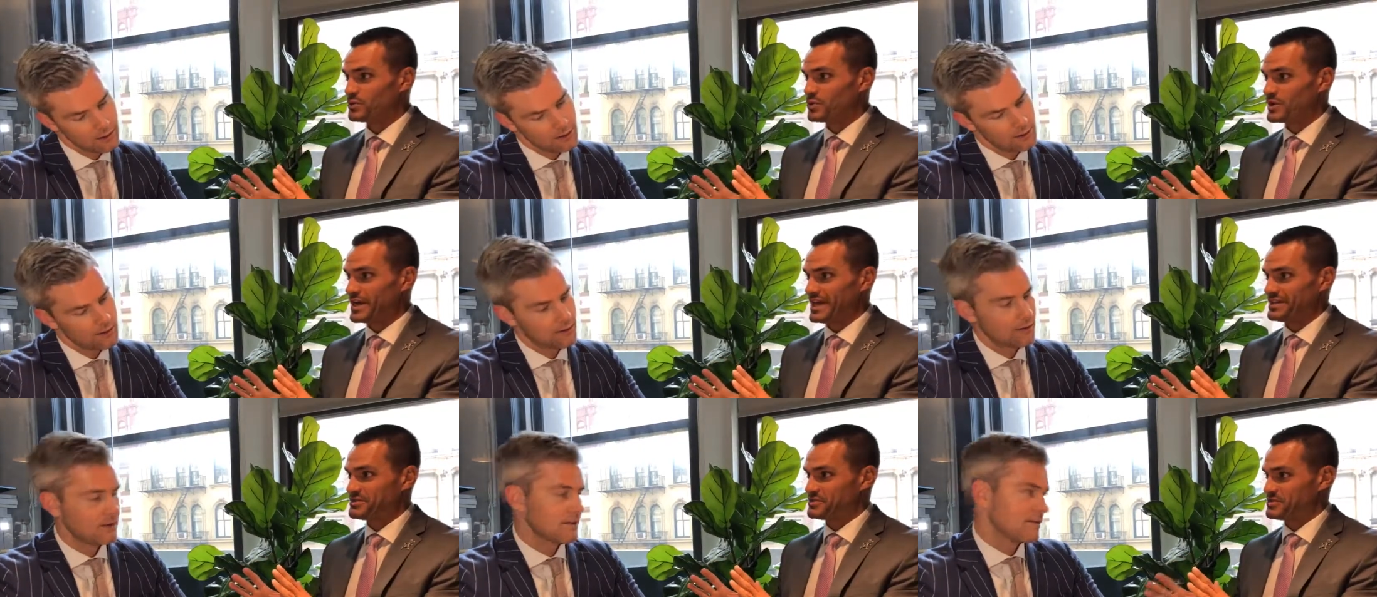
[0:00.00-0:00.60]
Speaker 1: one word
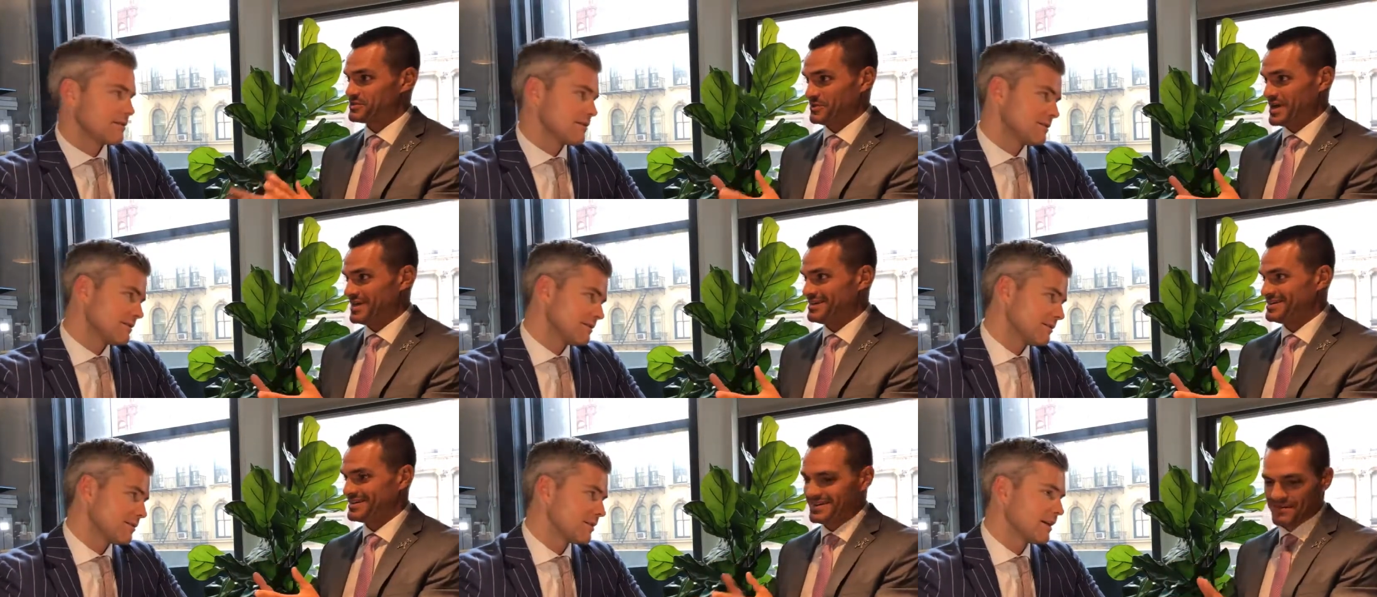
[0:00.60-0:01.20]
answers. You
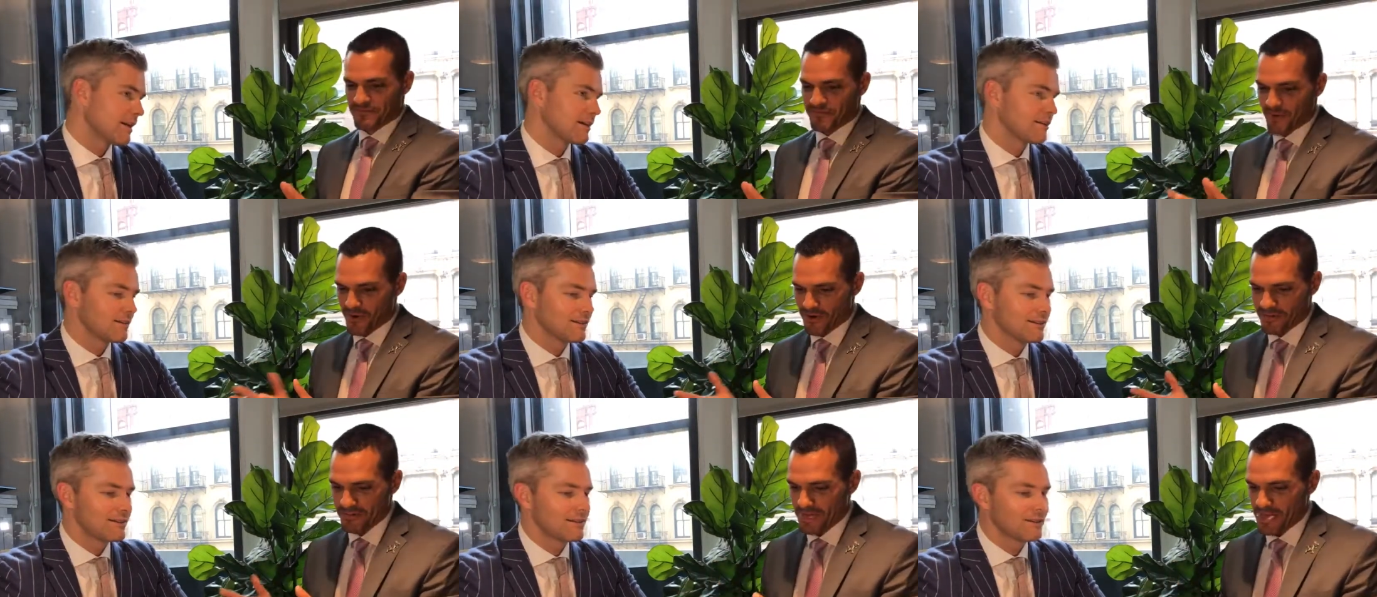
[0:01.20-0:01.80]
ready? You
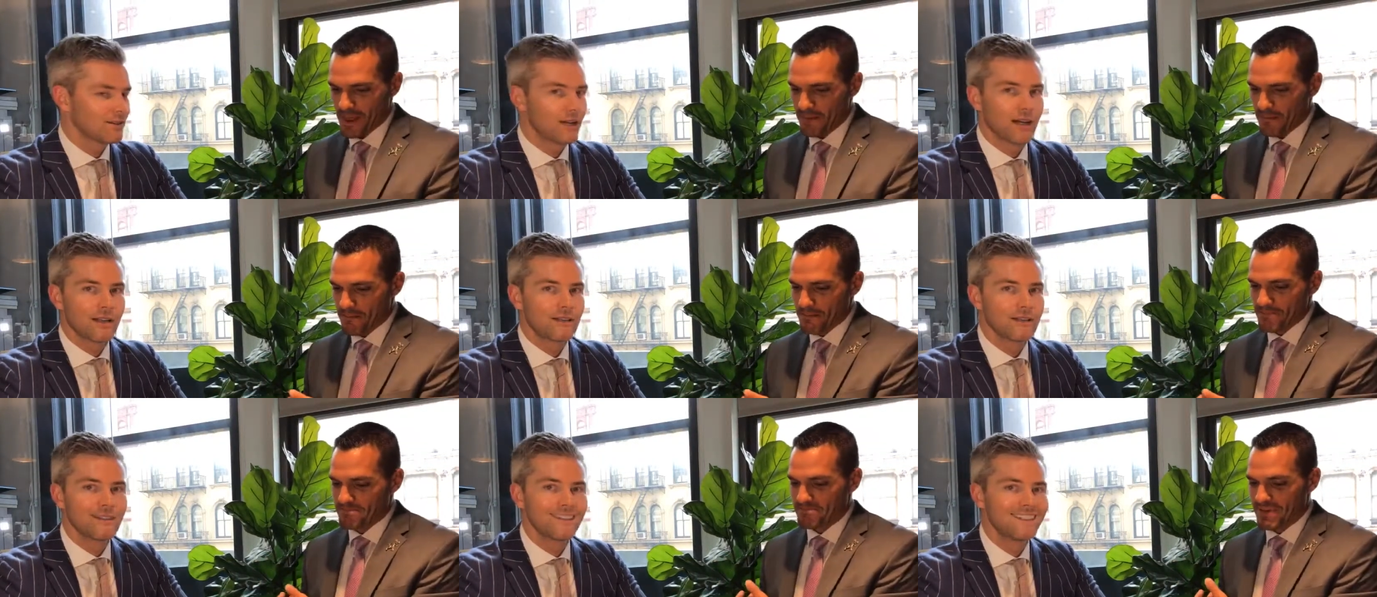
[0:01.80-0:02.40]
Four.
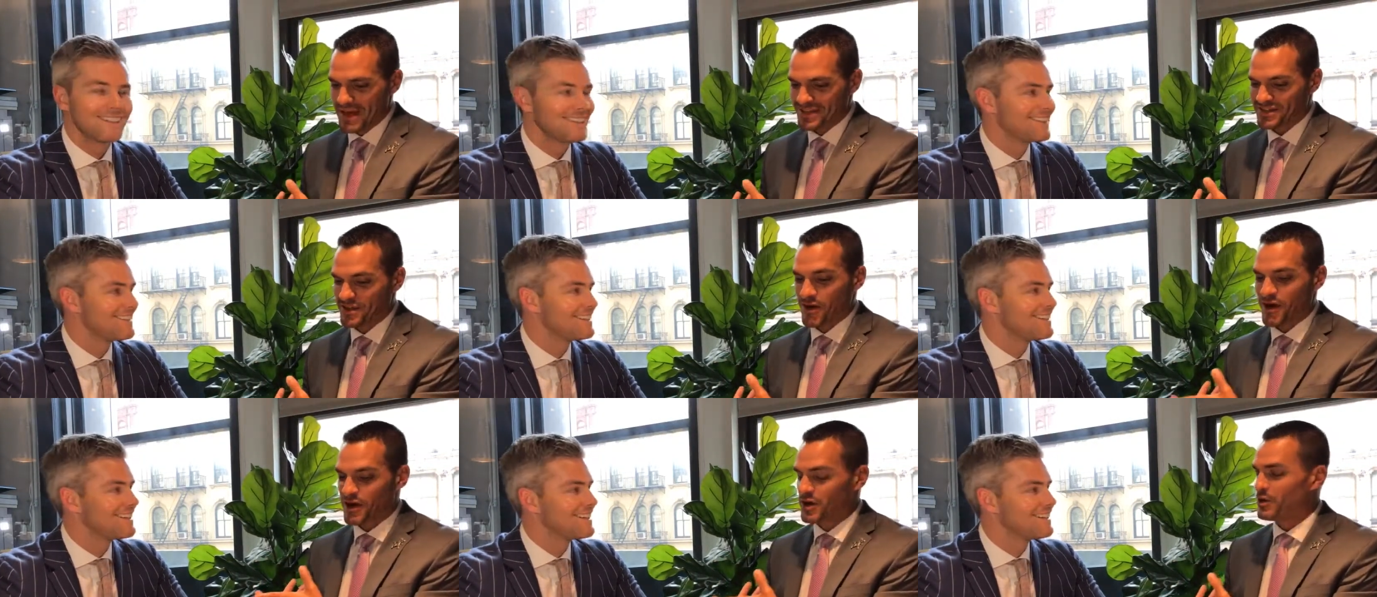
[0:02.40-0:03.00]
Okay.
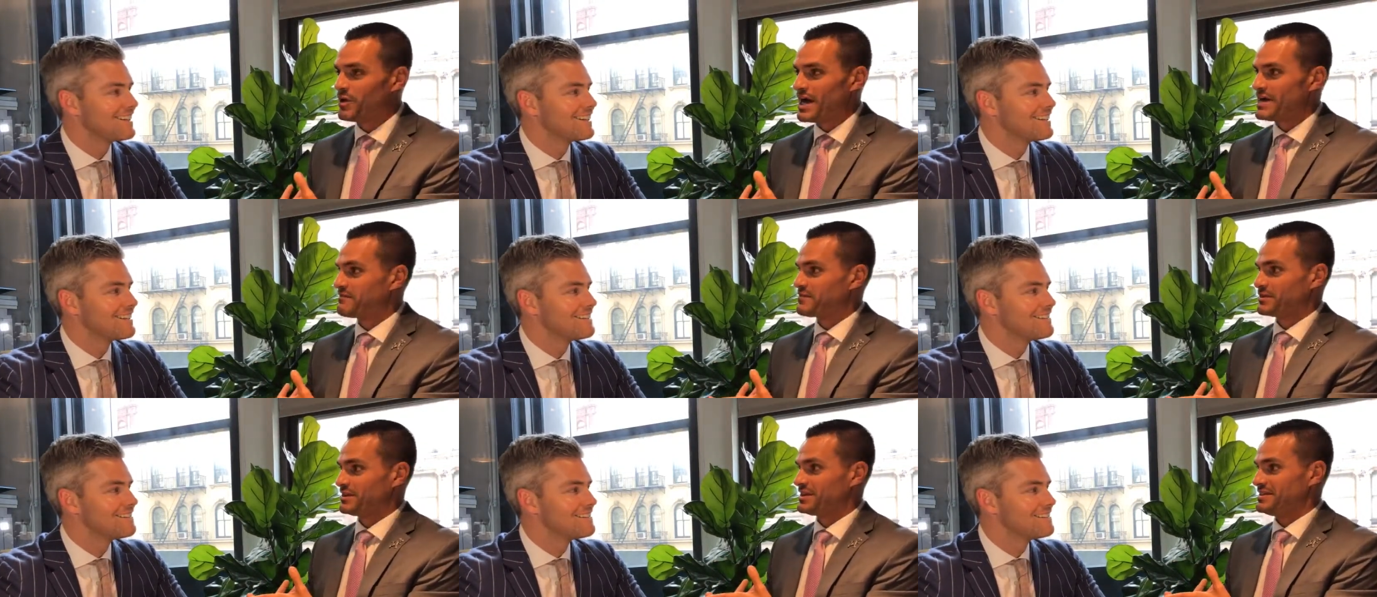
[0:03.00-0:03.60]
Best ROI
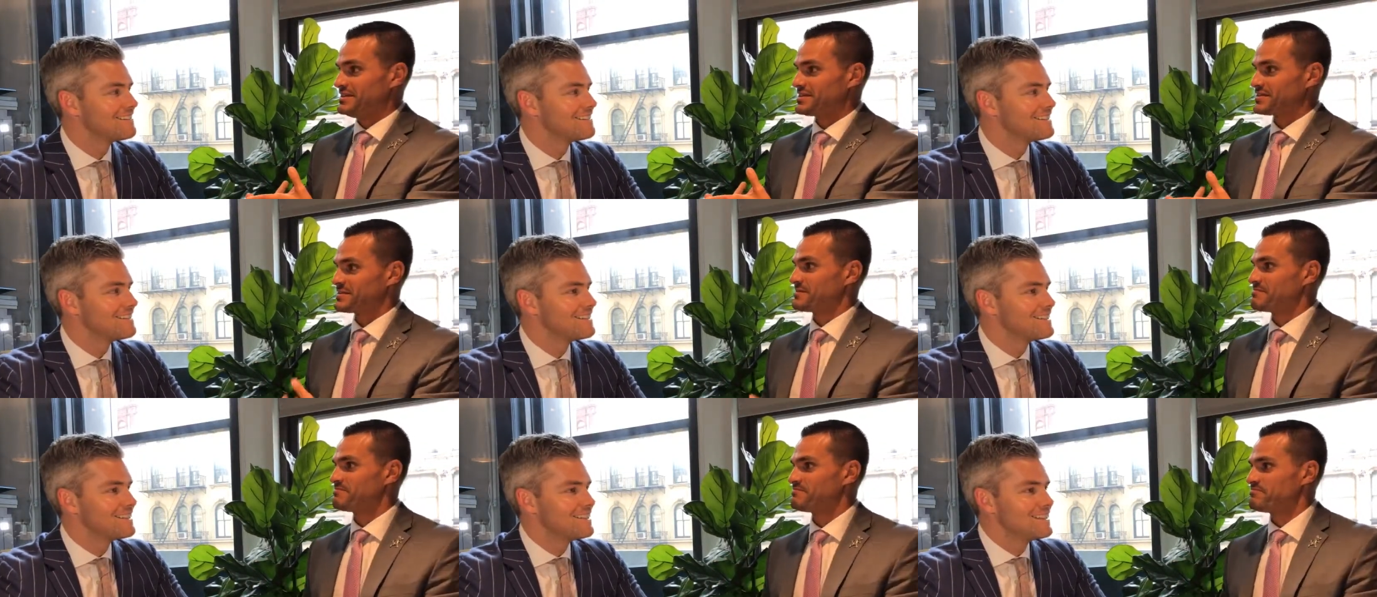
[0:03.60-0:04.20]
for
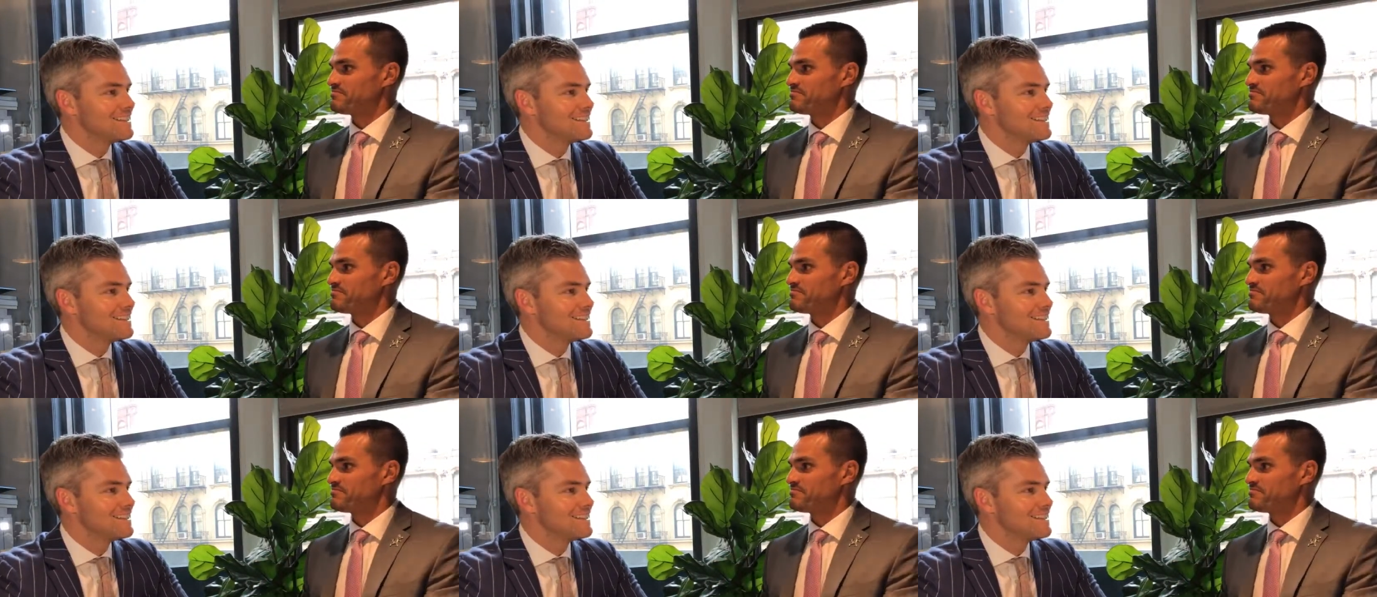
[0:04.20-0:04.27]
leads.